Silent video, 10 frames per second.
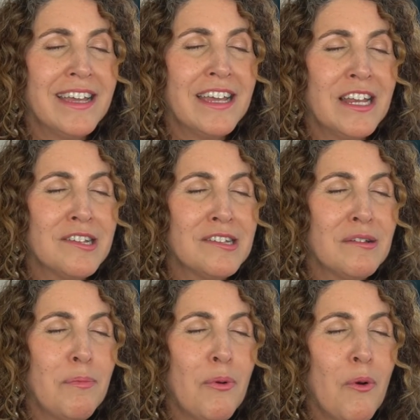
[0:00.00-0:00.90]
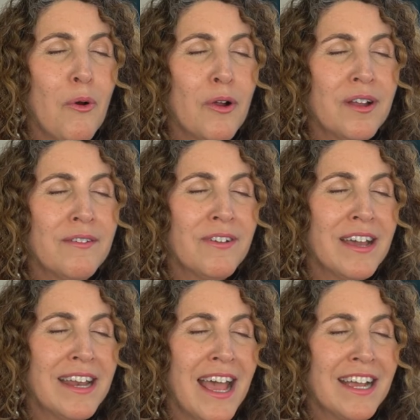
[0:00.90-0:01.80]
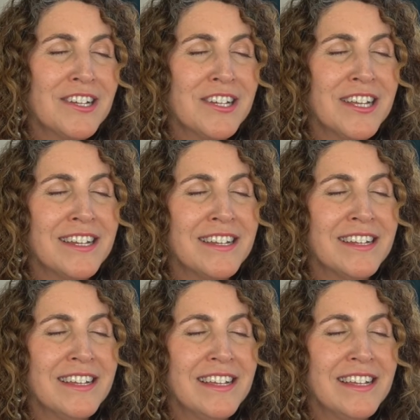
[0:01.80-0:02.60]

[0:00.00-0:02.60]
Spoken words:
in a supportive connection